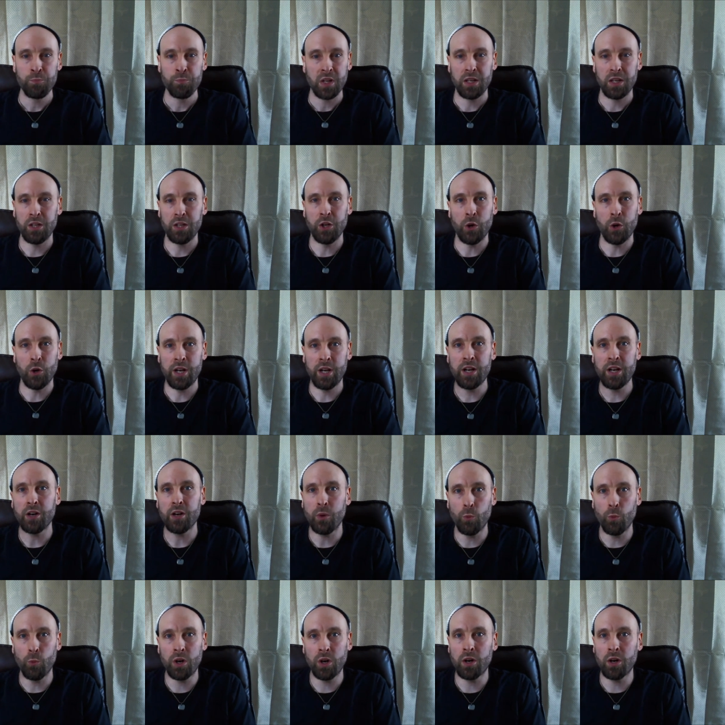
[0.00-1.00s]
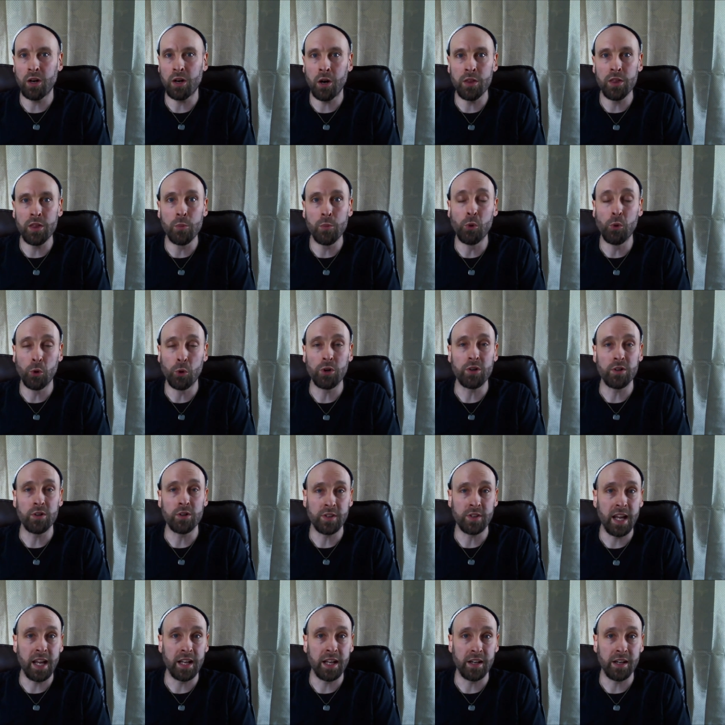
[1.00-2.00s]
you know, here we're on the border of
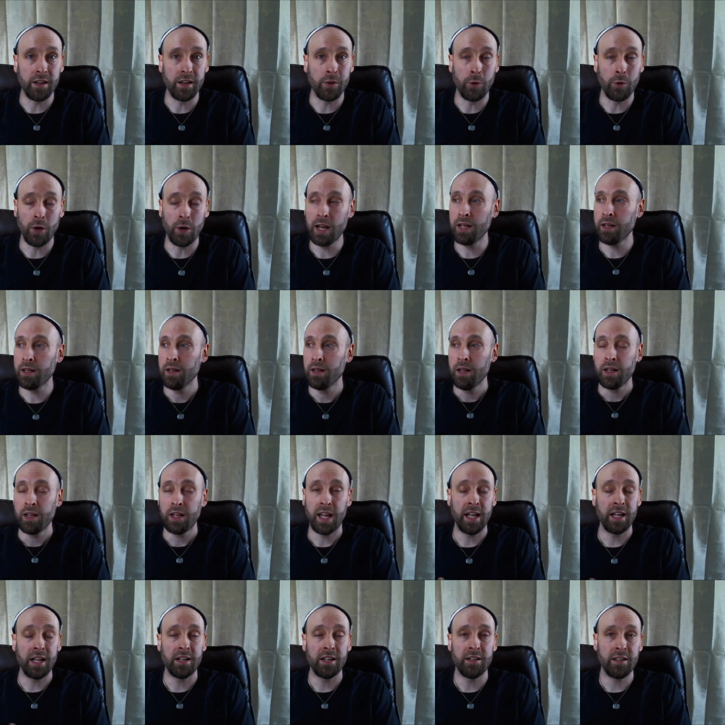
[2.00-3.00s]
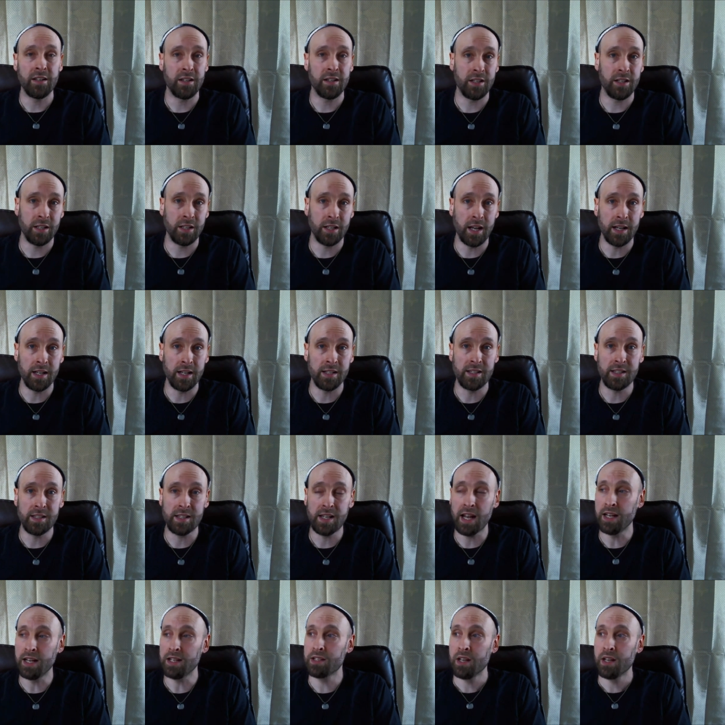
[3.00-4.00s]
Canada, right? Canada and the United
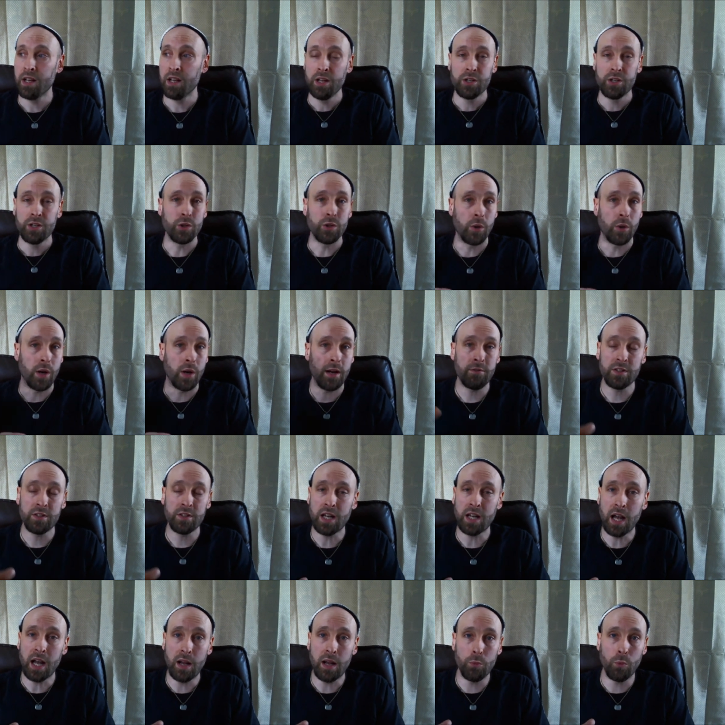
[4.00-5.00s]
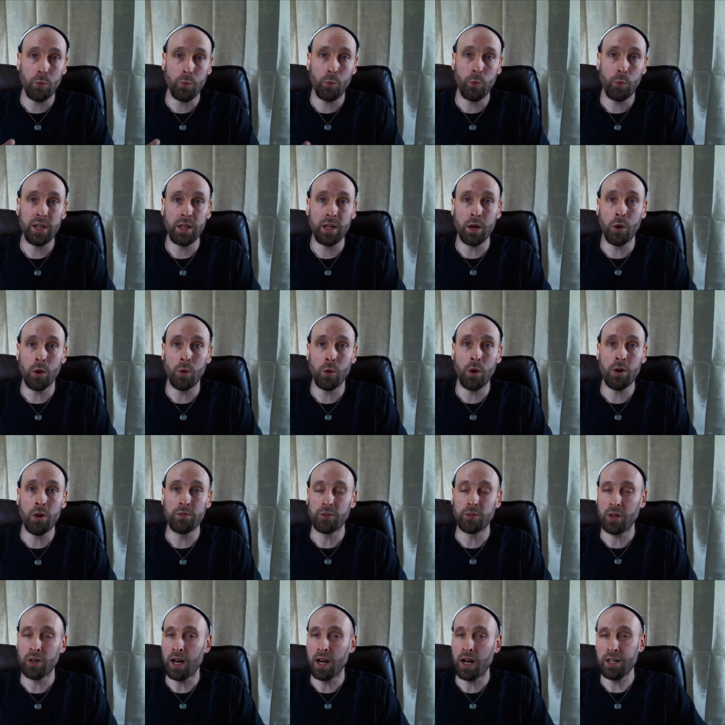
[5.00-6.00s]
States. So every time we go
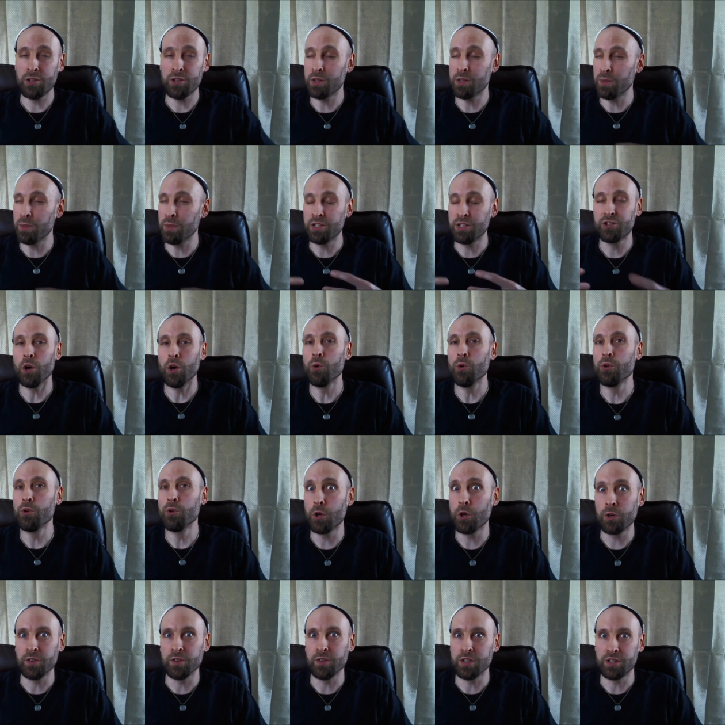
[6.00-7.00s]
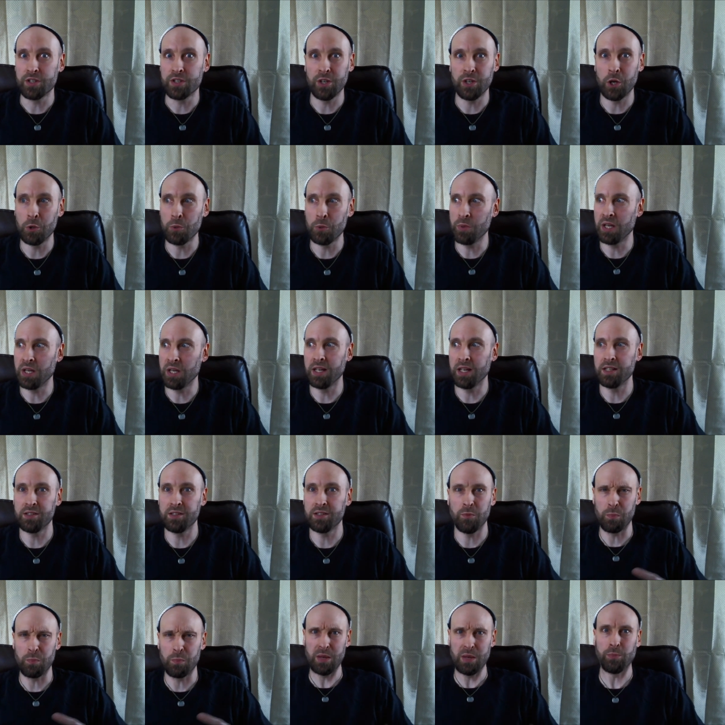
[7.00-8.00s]
over, I used to be so nervous, you know, because
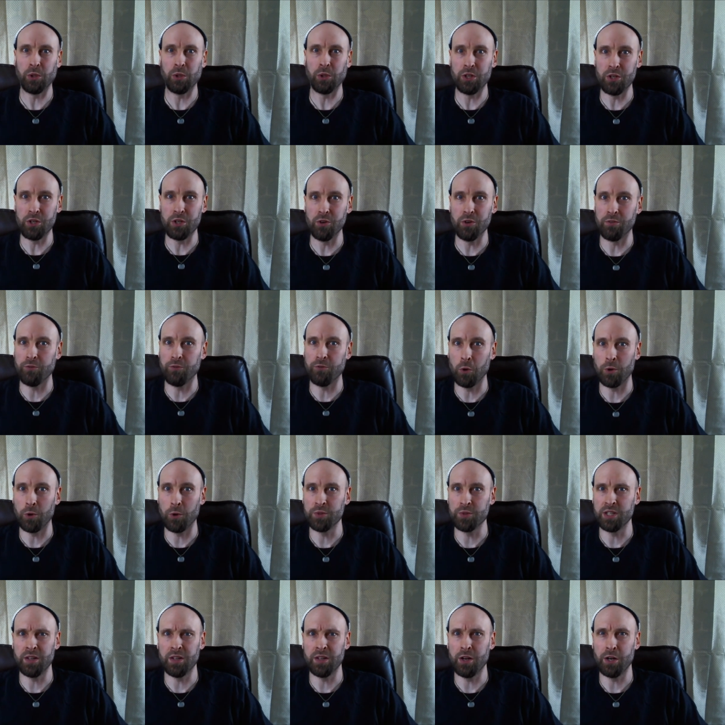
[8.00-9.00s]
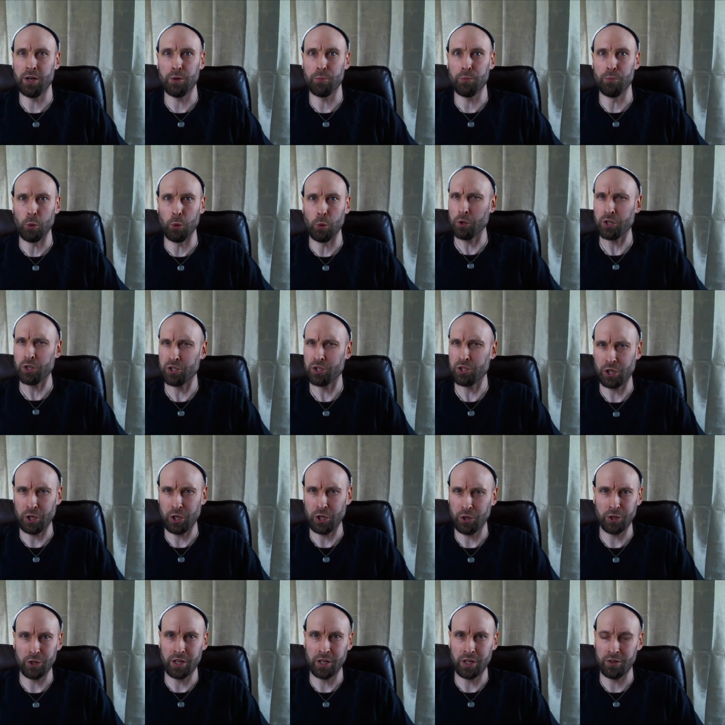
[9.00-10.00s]
of people in uniforms and their border
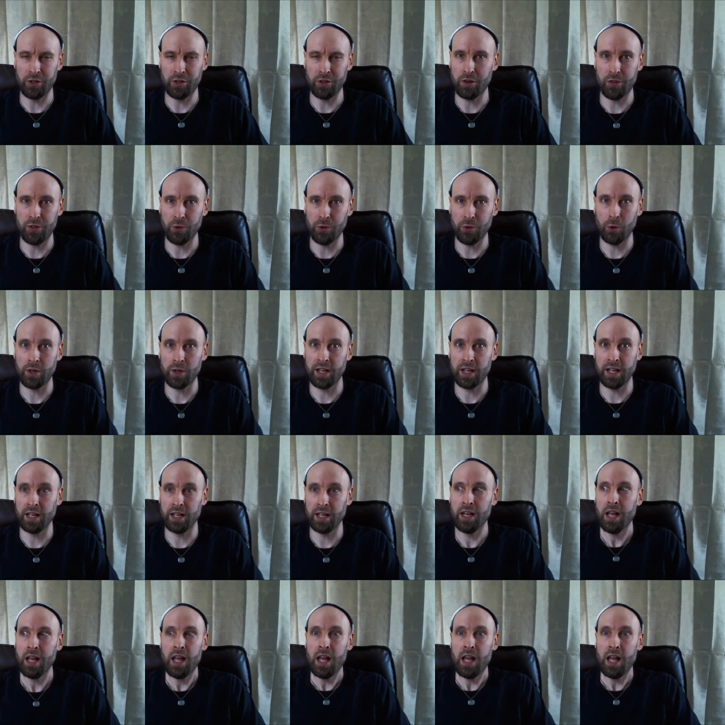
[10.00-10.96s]
security and their authority, and